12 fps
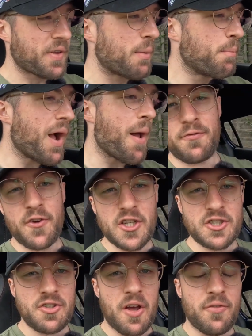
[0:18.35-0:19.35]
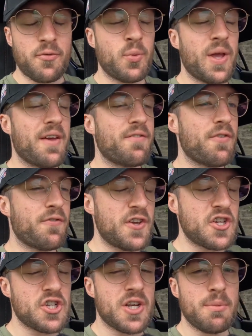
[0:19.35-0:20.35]
But first off, we have
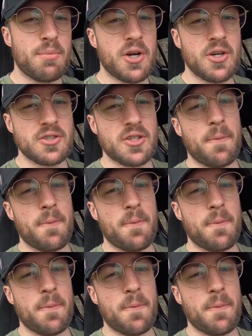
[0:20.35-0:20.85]
officially booked